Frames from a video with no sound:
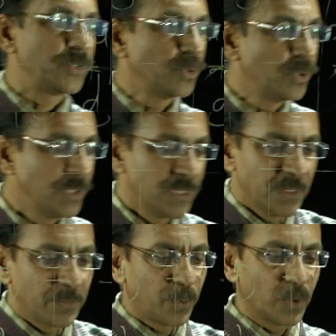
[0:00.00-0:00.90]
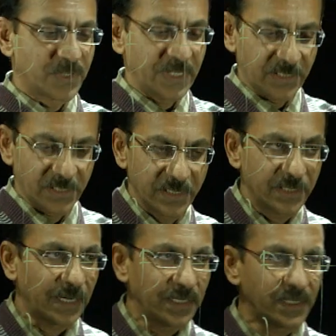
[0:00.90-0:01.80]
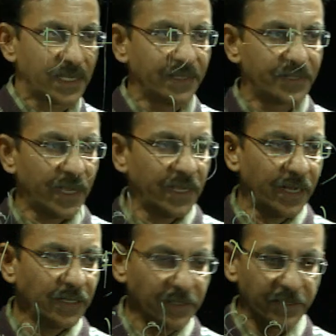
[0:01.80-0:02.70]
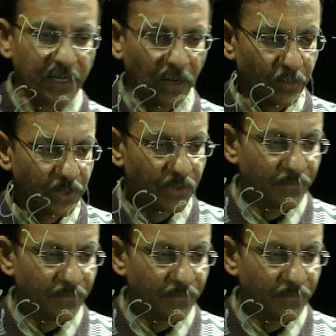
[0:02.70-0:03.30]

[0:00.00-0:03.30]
two forces, that is tensile and the compressive